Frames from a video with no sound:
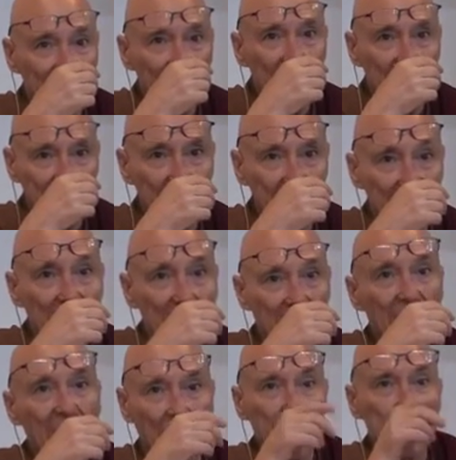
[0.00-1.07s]
Yeah.
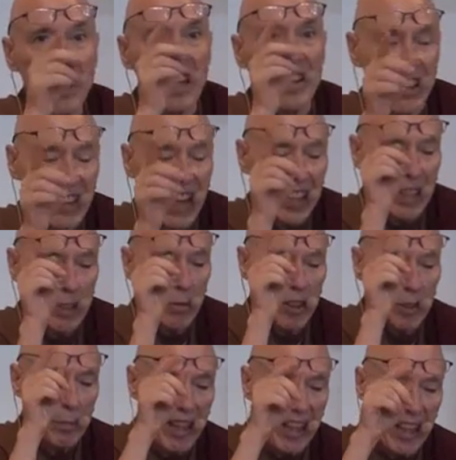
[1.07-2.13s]
I would say that is
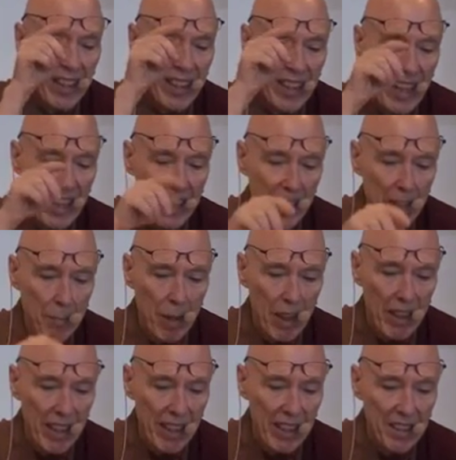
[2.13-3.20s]
what's being indicated
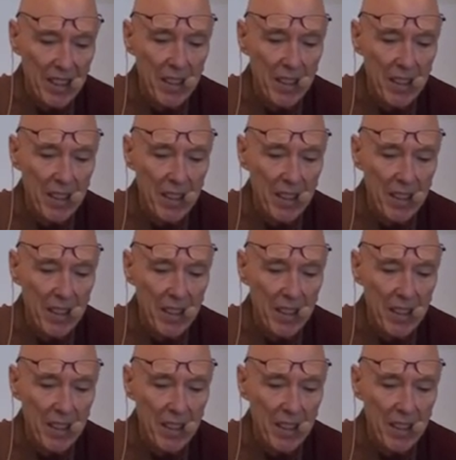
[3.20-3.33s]
by